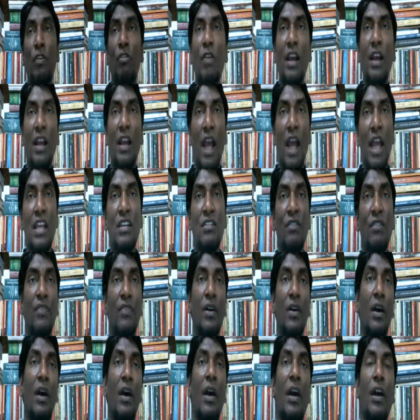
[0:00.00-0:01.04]
know a kind of
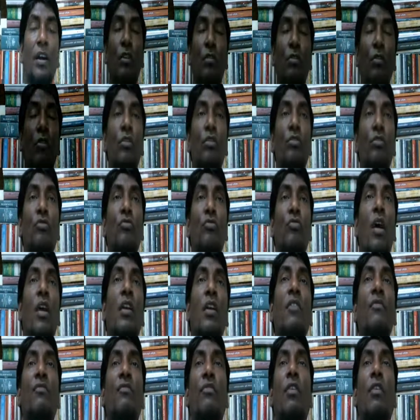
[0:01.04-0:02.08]
a in order to run
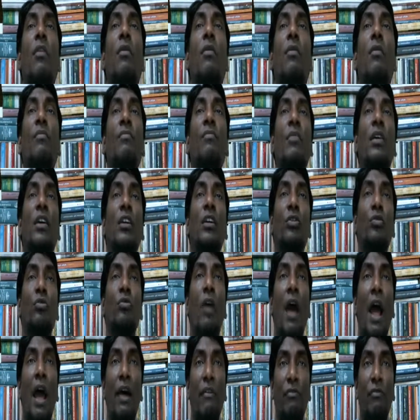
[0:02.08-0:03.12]
a firm you
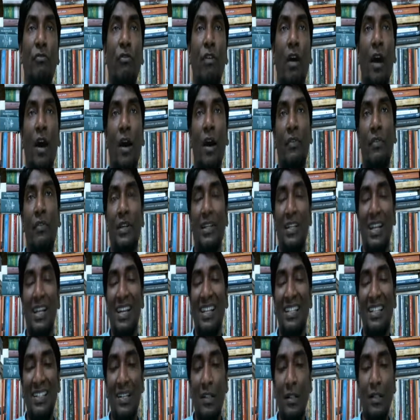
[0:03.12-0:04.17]
have to have at
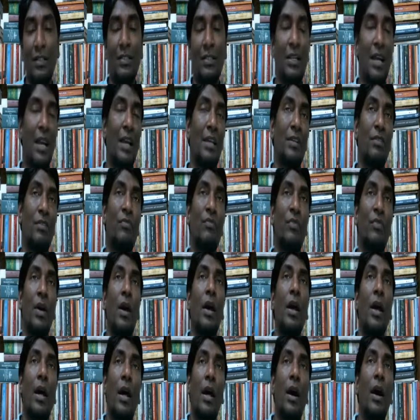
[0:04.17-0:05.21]
least this kind of
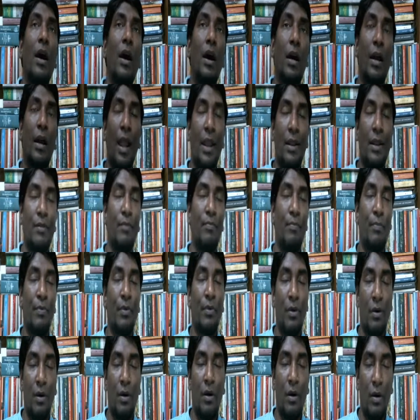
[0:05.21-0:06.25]
uh, kind of
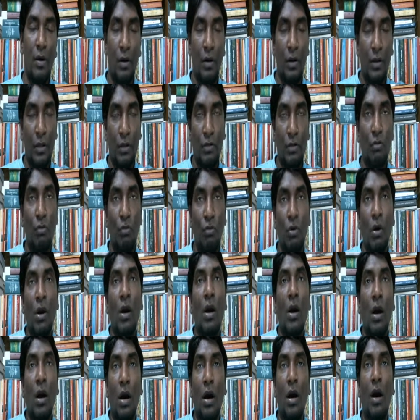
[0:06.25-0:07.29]
uh, you know
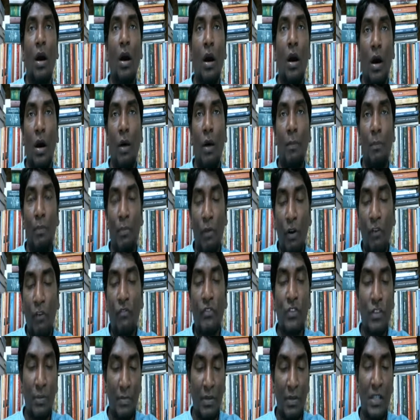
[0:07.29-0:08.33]
uh,
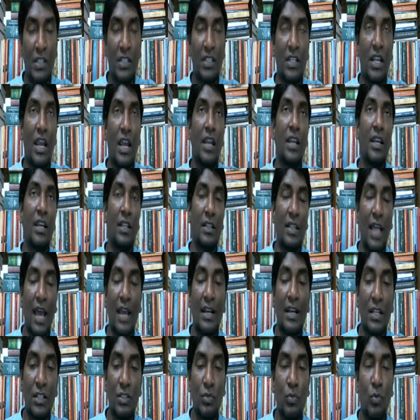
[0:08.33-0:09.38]
profitability and
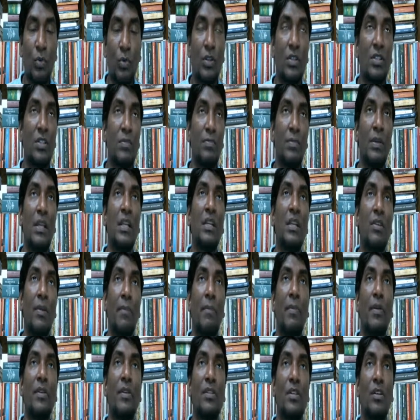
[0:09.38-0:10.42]
that is what has been
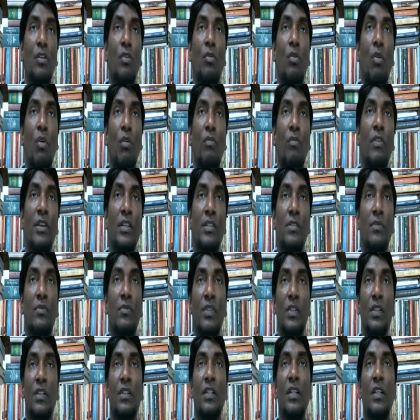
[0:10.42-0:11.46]
represented always
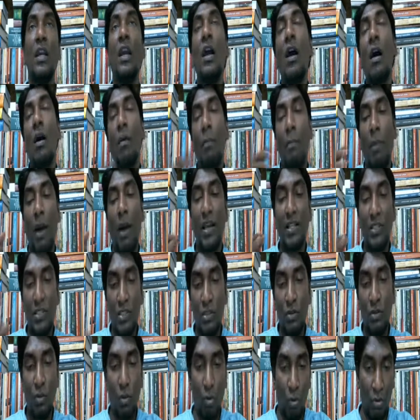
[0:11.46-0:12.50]
with the pi
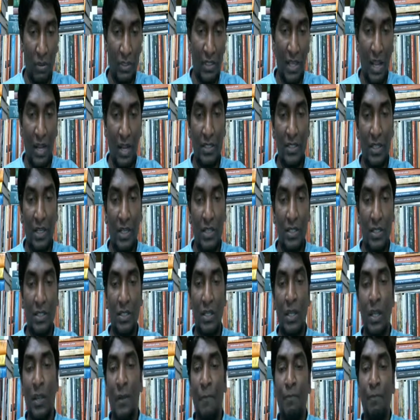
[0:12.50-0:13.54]
zero in that sense
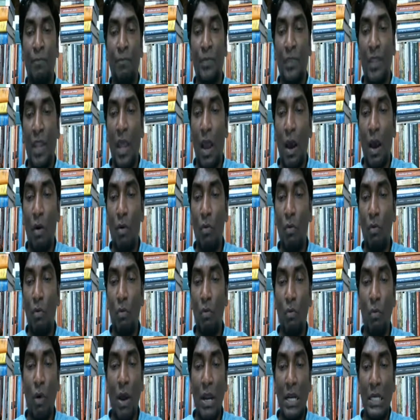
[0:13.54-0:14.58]
now
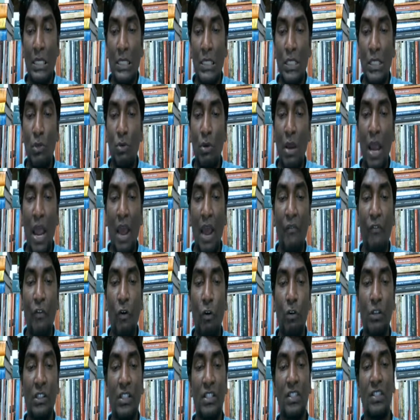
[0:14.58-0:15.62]
once you have
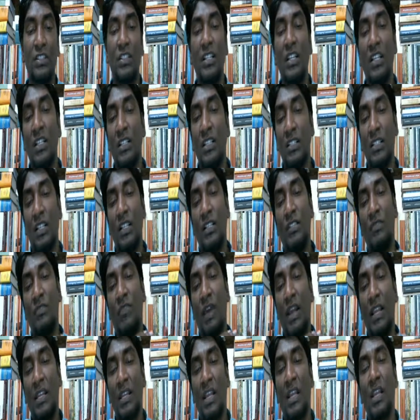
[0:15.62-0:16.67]
all these things this
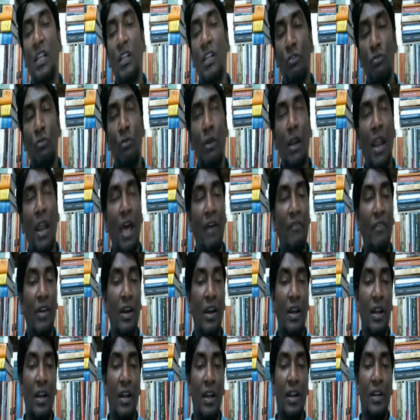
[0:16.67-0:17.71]
finally you will have
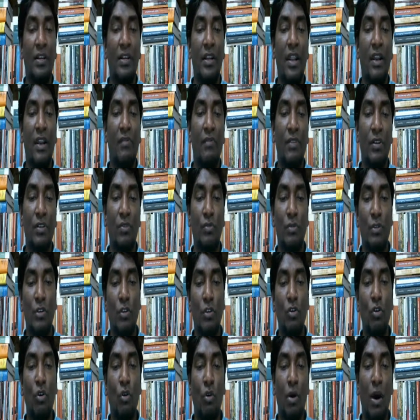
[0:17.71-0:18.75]
a derivation which is
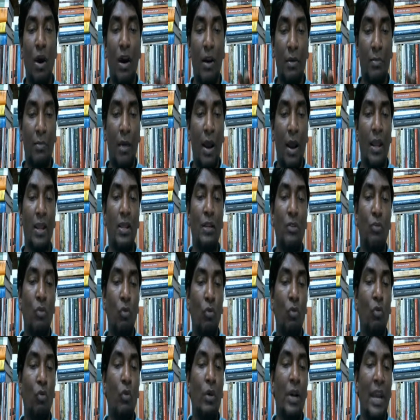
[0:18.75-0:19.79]
dou r by dou
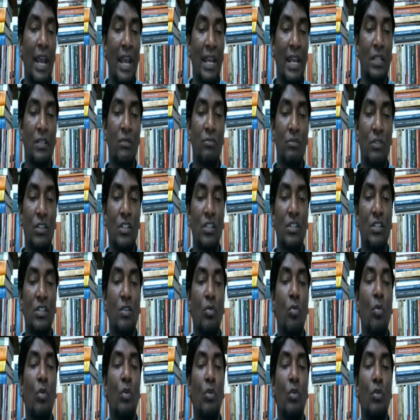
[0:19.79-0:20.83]
x which is
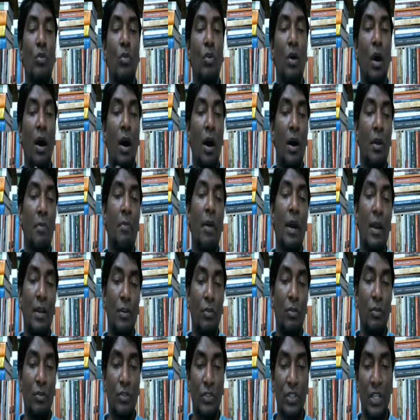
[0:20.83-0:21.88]
equal to dou r by
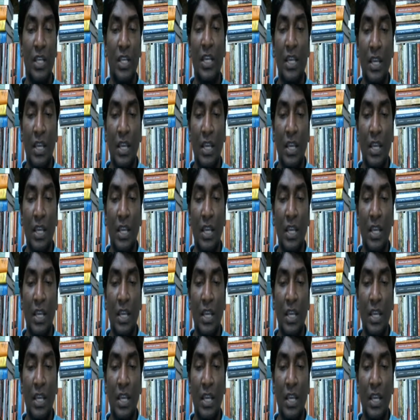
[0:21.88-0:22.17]
dou c